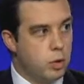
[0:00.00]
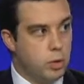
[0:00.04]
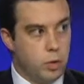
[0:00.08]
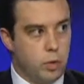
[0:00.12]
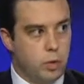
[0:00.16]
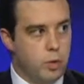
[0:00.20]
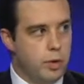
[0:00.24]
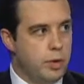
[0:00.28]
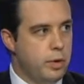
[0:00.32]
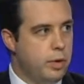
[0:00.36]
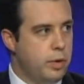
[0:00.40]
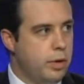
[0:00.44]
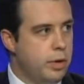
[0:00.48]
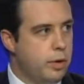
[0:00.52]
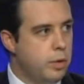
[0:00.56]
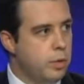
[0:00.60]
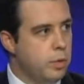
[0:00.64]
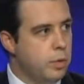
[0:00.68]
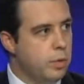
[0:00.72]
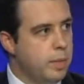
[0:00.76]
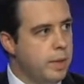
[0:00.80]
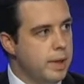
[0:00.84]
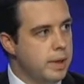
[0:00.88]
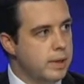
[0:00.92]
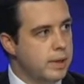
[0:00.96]
Cruel and
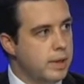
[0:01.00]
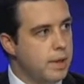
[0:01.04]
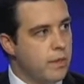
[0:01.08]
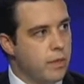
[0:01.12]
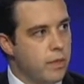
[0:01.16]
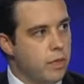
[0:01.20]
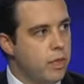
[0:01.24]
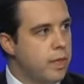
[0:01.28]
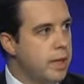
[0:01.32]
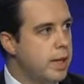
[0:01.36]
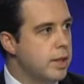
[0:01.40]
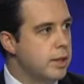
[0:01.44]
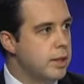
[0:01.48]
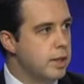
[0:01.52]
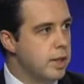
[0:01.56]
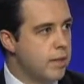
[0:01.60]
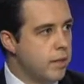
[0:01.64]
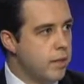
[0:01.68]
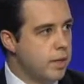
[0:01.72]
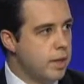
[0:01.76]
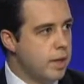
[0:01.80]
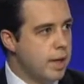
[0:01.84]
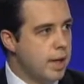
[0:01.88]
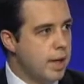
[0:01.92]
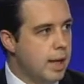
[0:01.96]
unusual means different things at
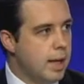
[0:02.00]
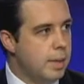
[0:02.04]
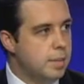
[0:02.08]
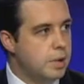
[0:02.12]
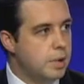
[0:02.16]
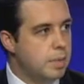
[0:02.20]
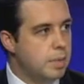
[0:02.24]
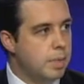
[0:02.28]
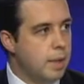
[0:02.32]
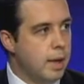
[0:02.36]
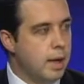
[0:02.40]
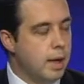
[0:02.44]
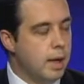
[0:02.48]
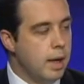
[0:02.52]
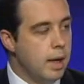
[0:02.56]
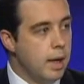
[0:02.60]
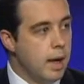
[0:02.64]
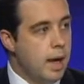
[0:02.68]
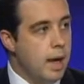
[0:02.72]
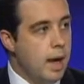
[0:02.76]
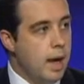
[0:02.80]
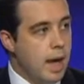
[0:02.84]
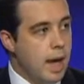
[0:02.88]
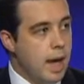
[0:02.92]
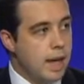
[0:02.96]
different times, but
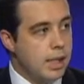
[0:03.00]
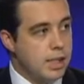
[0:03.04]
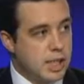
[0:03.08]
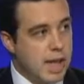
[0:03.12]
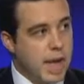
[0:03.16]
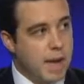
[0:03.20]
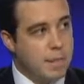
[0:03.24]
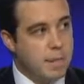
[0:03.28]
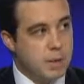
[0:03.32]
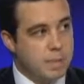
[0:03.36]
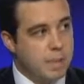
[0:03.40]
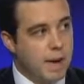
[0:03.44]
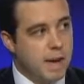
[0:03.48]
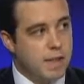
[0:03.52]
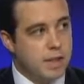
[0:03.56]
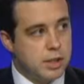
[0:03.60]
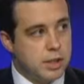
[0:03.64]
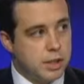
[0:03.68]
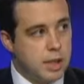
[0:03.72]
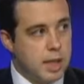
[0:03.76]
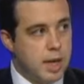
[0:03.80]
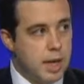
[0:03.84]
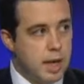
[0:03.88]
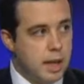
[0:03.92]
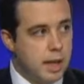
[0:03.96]
established by the
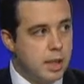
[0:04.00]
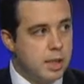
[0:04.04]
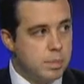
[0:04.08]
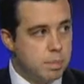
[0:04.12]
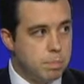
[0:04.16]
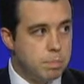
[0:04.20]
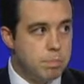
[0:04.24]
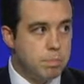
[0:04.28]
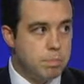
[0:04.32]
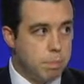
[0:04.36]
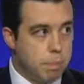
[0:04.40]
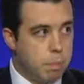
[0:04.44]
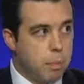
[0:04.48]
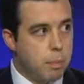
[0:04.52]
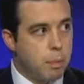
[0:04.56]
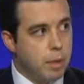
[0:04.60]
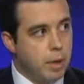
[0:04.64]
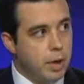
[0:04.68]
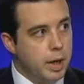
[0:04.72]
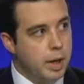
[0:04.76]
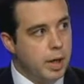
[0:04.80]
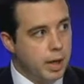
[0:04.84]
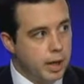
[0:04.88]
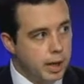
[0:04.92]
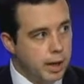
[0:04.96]
state is
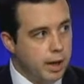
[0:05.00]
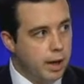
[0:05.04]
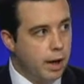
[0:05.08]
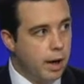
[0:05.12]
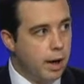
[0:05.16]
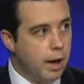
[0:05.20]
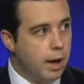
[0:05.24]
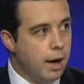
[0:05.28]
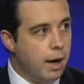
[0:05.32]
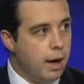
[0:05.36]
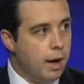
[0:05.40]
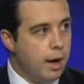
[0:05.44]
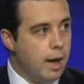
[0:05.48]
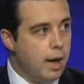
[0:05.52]
pretty clear.